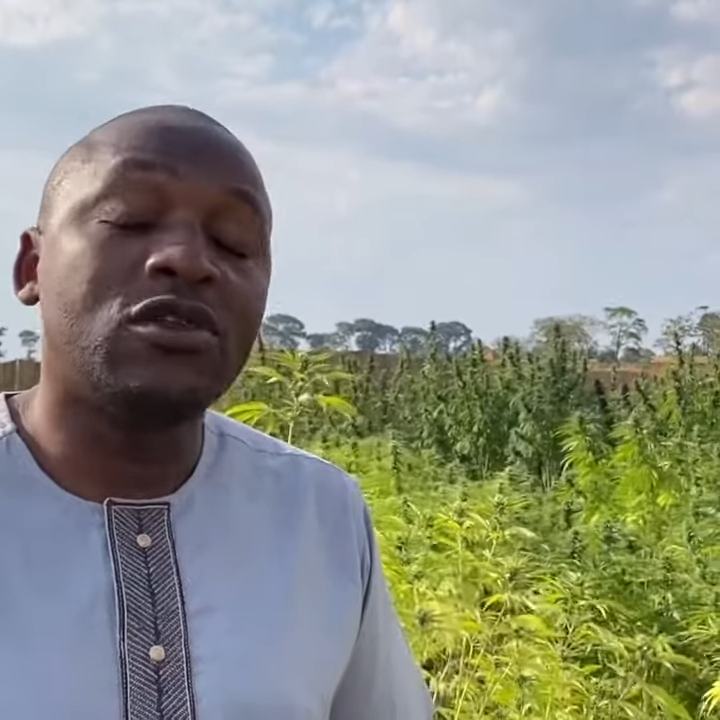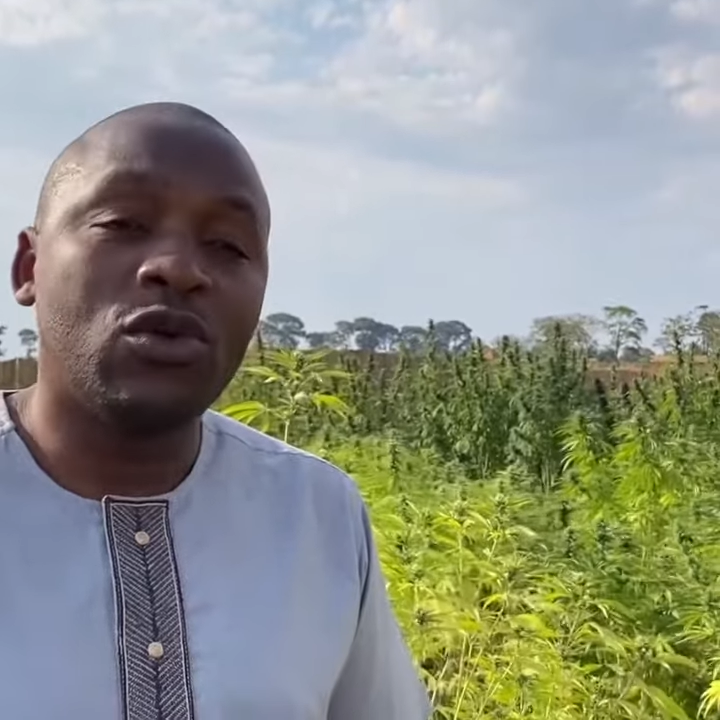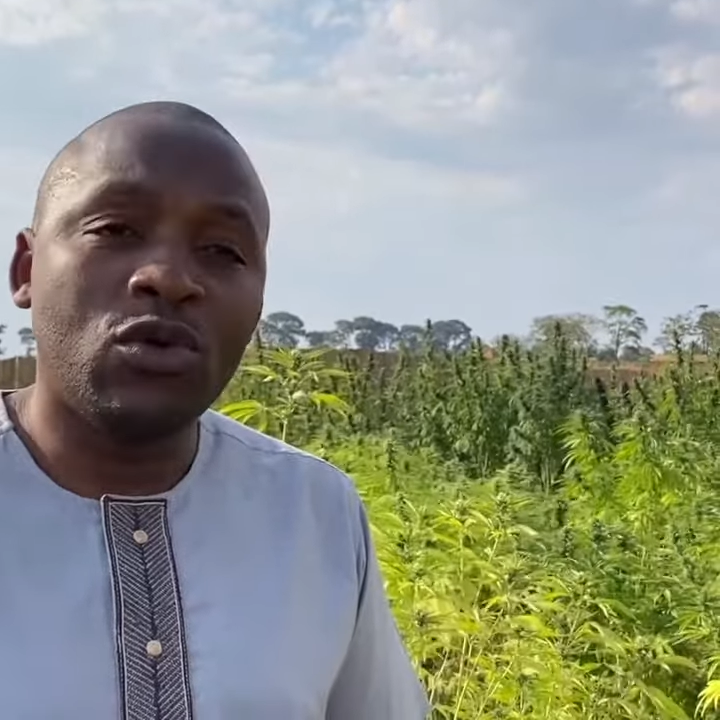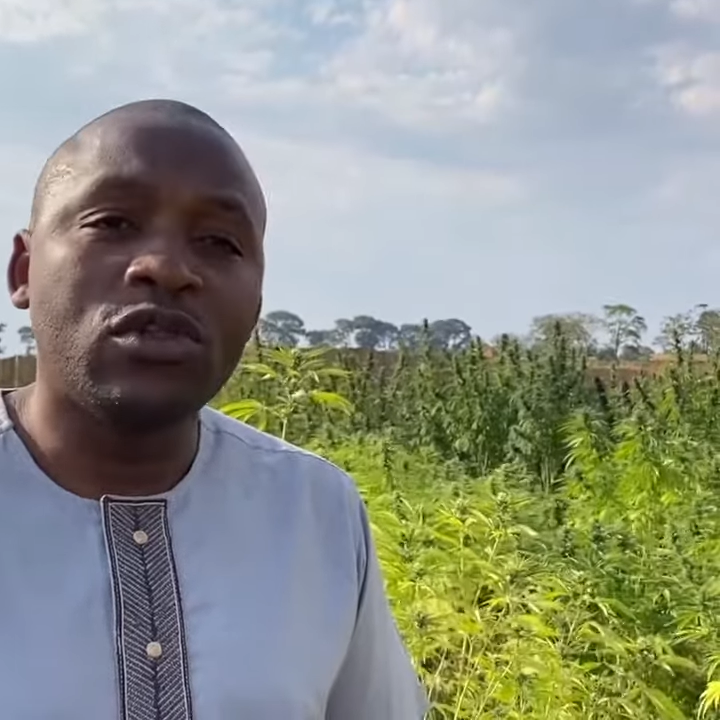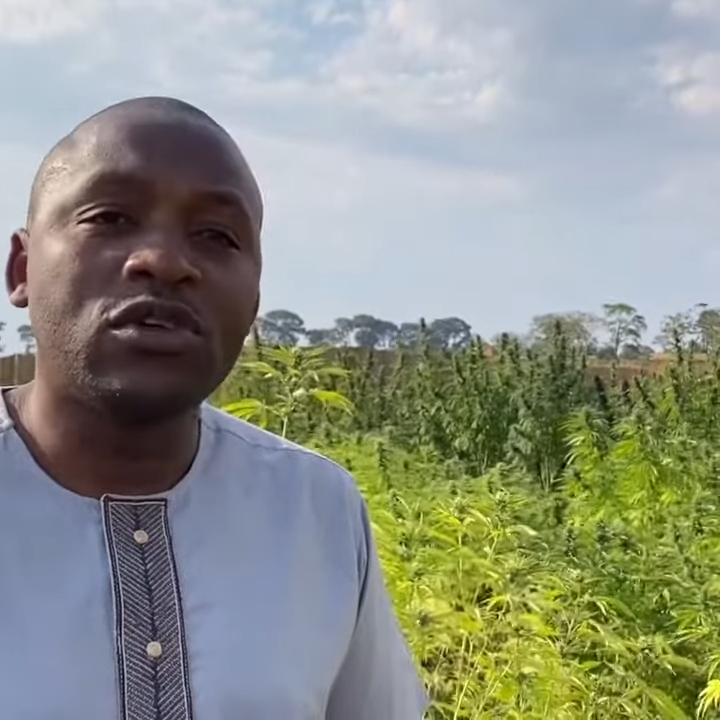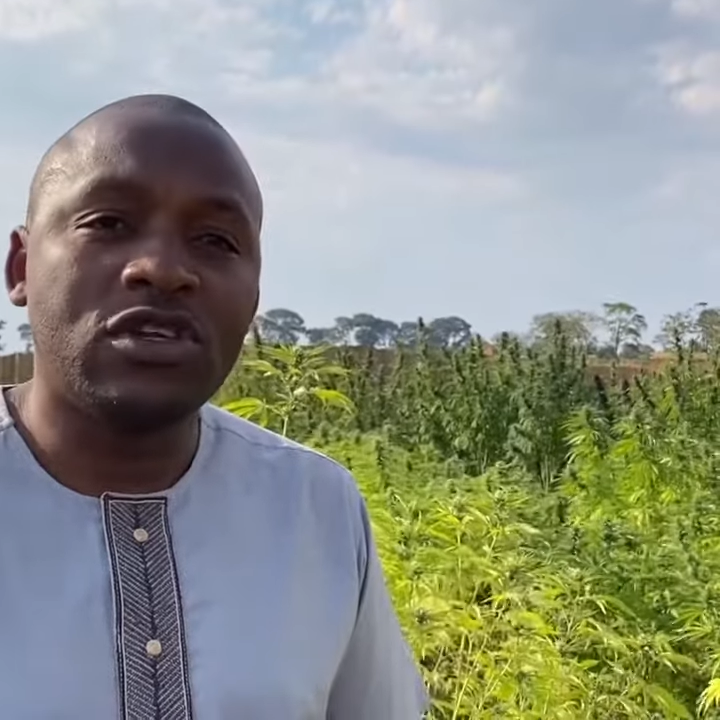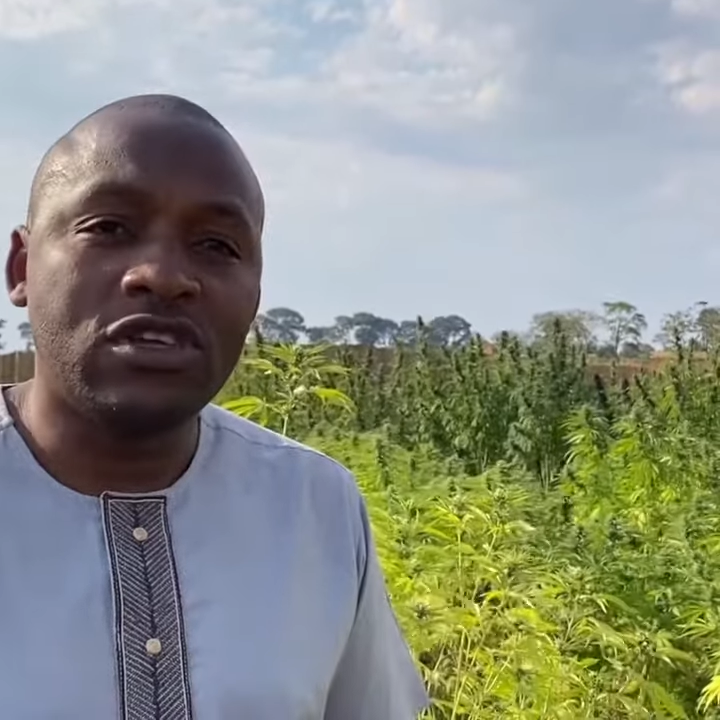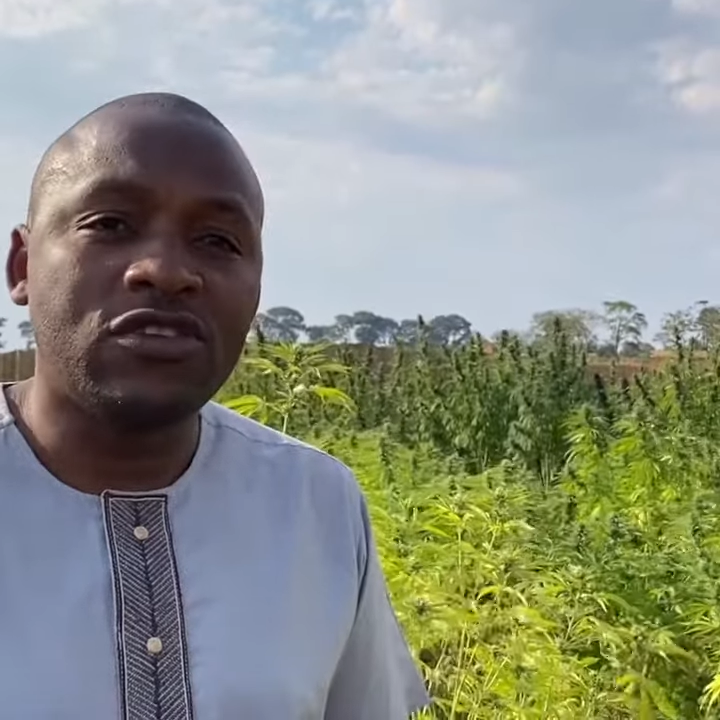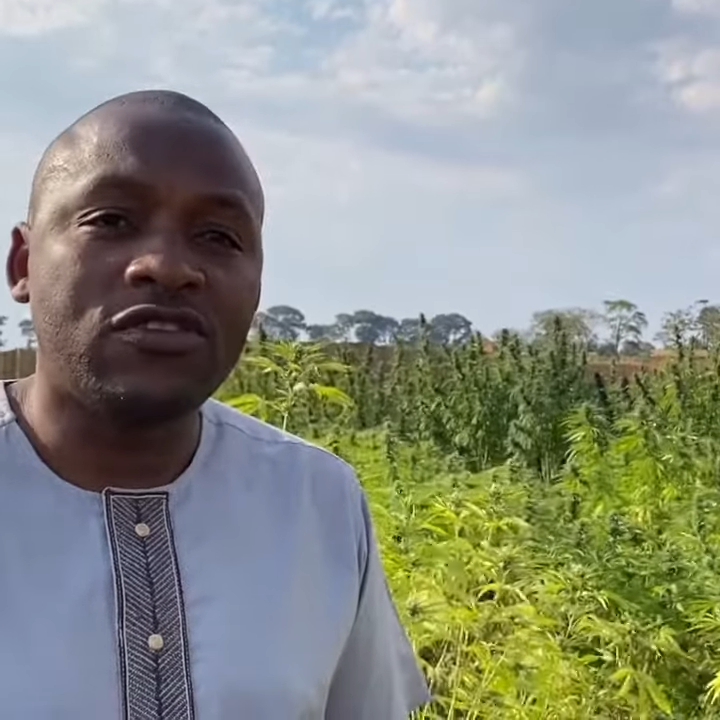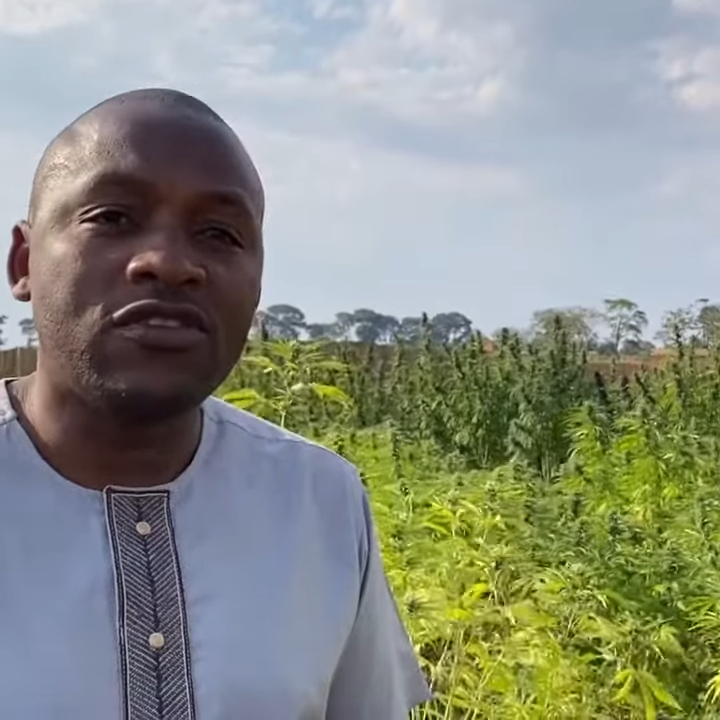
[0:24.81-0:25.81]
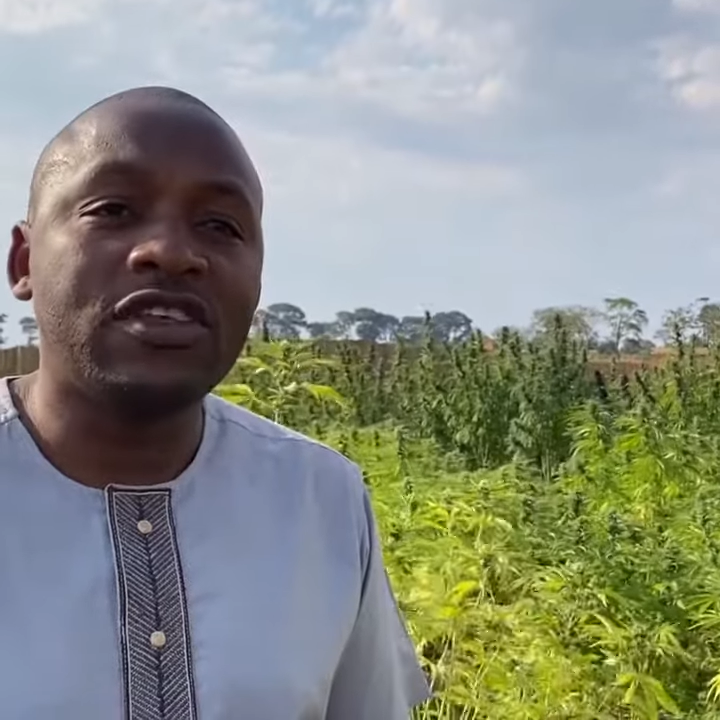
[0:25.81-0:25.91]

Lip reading: the local conditions